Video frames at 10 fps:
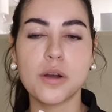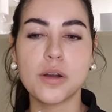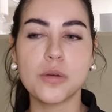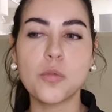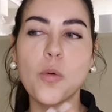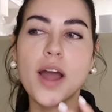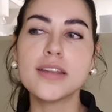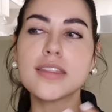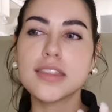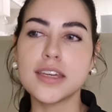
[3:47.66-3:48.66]

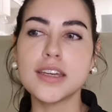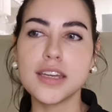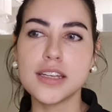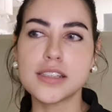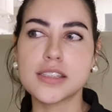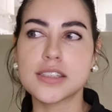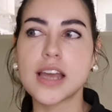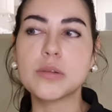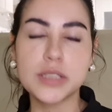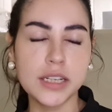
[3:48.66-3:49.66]
one thing is
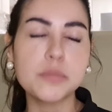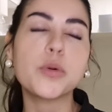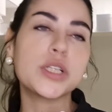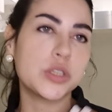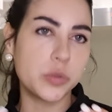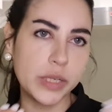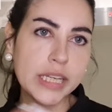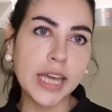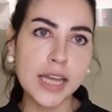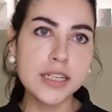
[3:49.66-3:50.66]
sounding Puerto
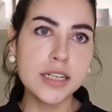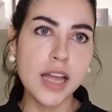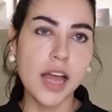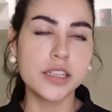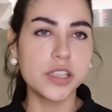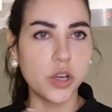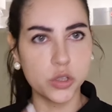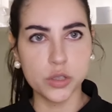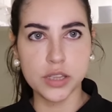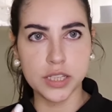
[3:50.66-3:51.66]
Rican and the
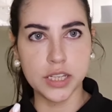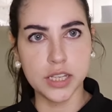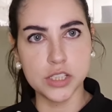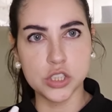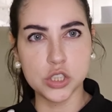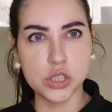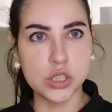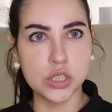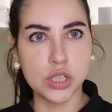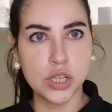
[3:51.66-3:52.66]
other thing is
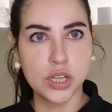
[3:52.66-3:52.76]
just